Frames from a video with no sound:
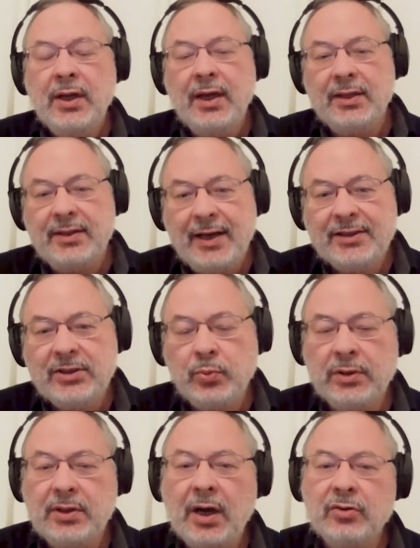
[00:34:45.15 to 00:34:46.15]
And that's
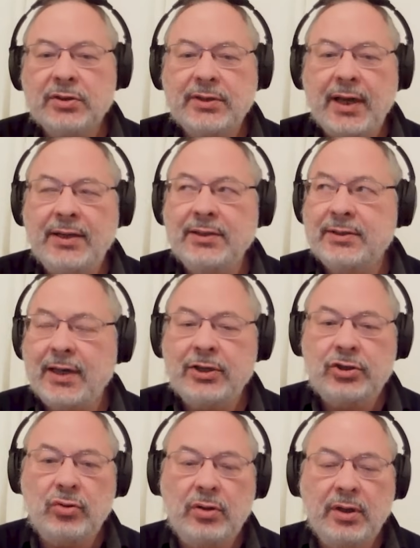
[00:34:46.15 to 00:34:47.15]
what our science
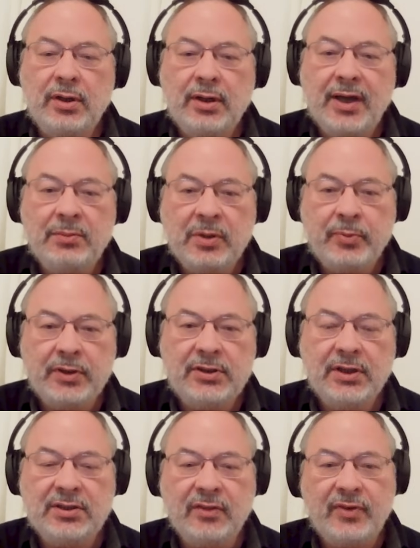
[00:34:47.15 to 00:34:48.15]
actually can be
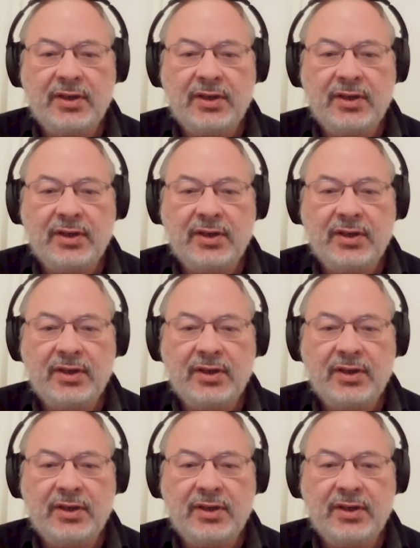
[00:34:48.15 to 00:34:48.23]
predictive.